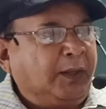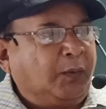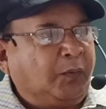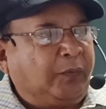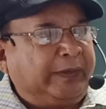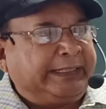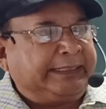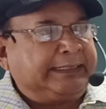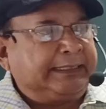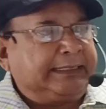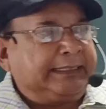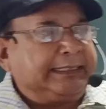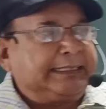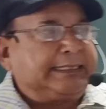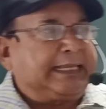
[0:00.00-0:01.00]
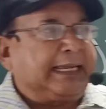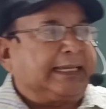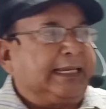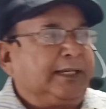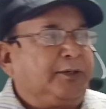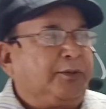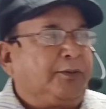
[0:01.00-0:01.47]
with
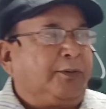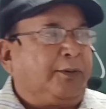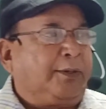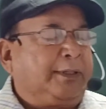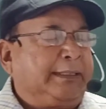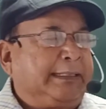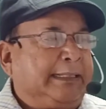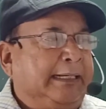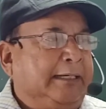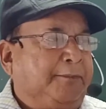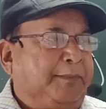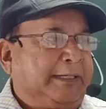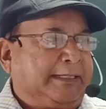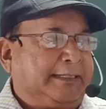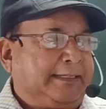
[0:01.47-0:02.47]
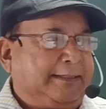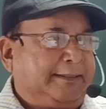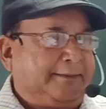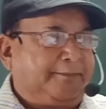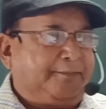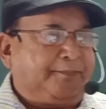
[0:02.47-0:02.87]
second or third person.